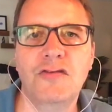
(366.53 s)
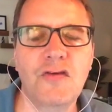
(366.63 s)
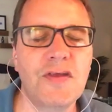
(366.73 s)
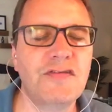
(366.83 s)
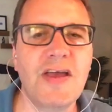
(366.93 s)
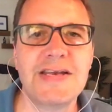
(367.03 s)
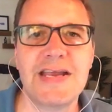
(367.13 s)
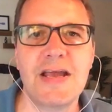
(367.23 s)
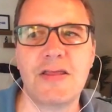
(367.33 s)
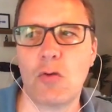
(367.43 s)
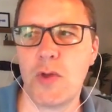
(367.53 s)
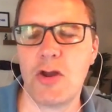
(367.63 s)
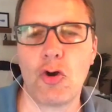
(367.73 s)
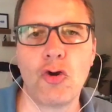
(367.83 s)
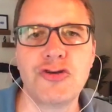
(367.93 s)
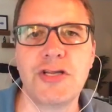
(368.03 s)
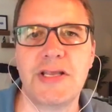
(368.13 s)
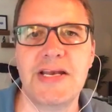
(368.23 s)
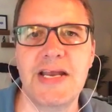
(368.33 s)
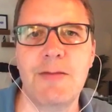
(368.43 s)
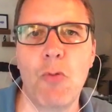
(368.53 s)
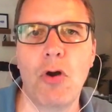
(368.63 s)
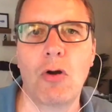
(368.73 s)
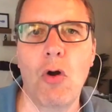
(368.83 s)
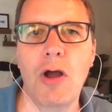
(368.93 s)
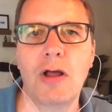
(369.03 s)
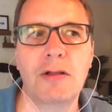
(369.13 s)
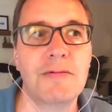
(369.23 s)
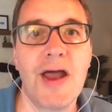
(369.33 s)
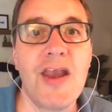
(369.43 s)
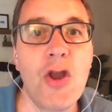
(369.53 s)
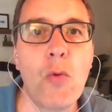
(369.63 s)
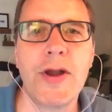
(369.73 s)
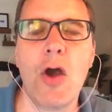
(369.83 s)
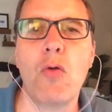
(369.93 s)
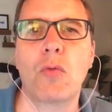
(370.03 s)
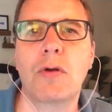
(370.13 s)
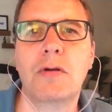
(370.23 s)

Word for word: So this idea that we urgently need more oil, no, we don't.